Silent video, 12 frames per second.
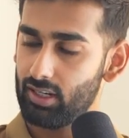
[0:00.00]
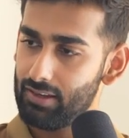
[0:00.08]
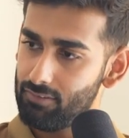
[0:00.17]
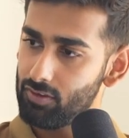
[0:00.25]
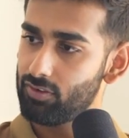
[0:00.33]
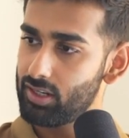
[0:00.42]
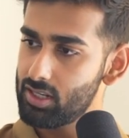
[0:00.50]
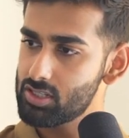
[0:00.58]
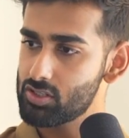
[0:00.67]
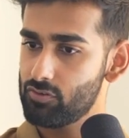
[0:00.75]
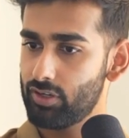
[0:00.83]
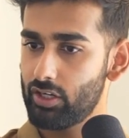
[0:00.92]
Level 1
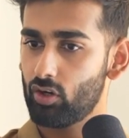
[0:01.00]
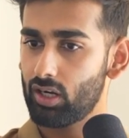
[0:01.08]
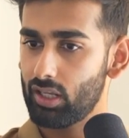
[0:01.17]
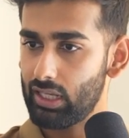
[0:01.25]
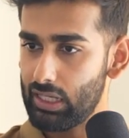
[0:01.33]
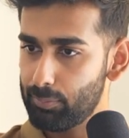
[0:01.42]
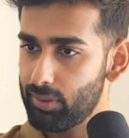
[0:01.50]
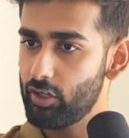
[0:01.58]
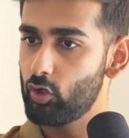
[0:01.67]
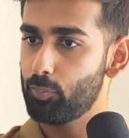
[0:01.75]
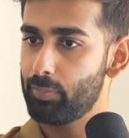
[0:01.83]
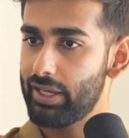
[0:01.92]
is where you are able
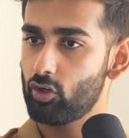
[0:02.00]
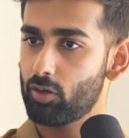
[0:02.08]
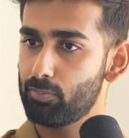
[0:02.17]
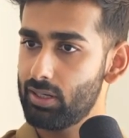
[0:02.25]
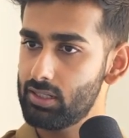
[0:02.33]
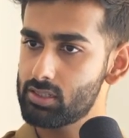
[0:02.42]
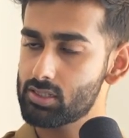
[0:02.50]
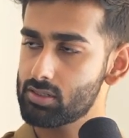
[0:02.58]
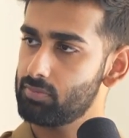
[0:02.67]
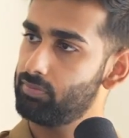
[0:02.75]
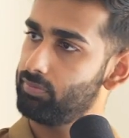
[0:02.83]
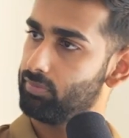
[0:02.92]
to pay your bills
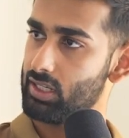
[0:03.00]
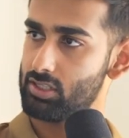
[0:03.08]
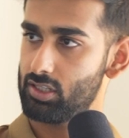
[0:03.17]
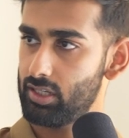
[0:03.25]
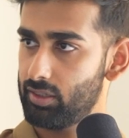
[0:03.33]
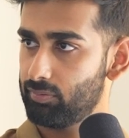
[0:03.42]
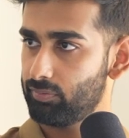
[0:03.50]
easily.